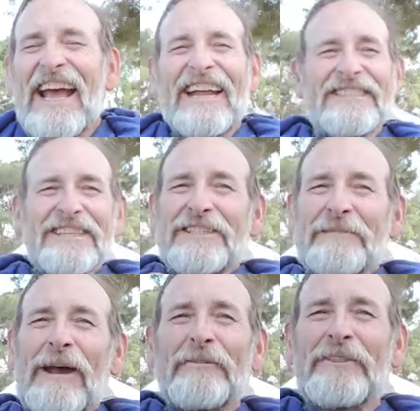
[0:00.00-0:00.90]
And just
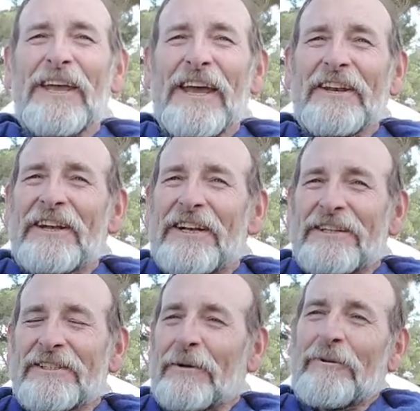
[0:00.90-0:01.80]
about then,
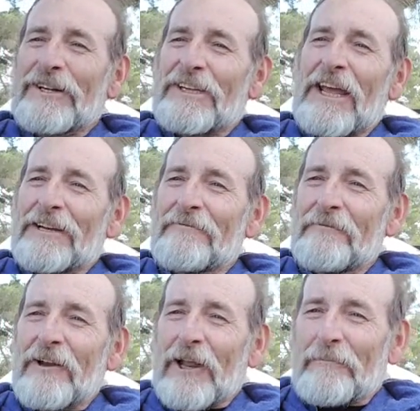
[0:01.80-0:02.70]
someone attacked
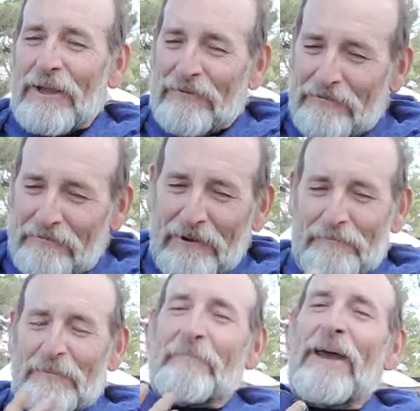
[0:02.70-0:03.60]
Philip, and
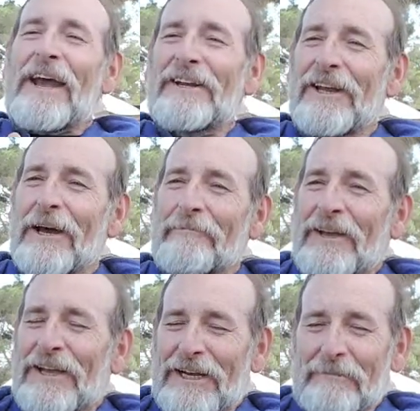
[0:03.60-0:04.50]
Philip backed up,
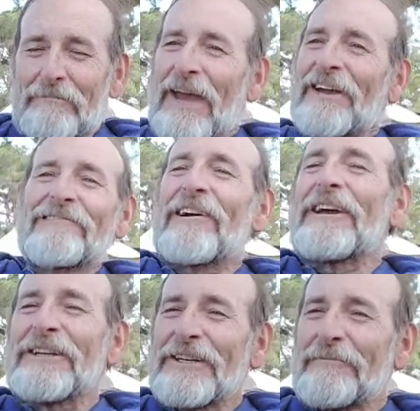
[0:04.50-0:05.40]
and he backed
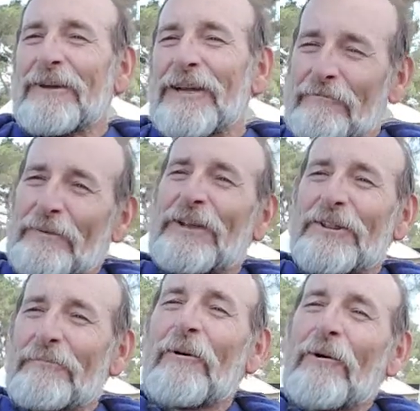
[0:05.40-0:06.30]
right into me and
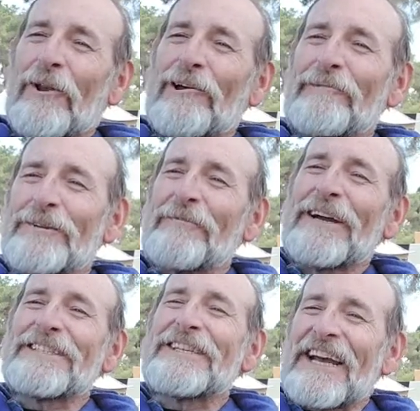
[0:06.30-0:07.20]
pinned the polearm to
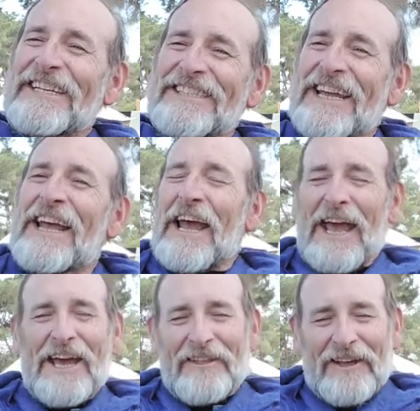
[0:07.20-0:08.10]
my chest,
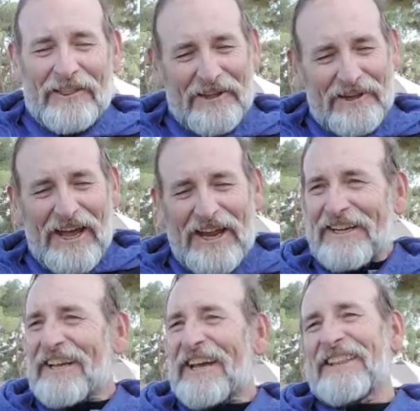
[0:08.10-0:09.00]
and the
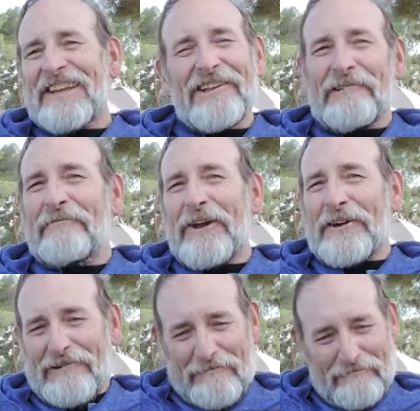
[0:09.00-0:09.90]
knight and the other
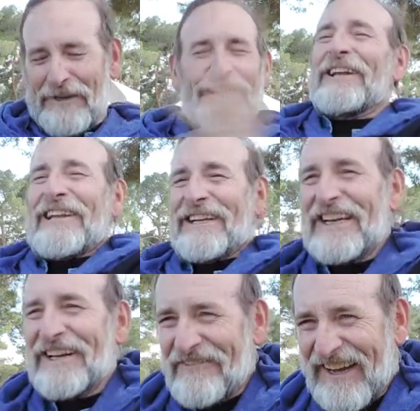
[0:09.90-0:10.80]
fighter immediately
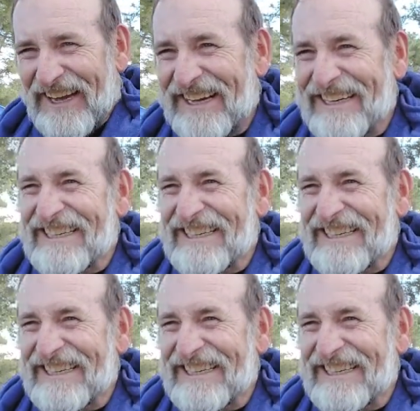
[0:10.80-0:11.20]
killed me.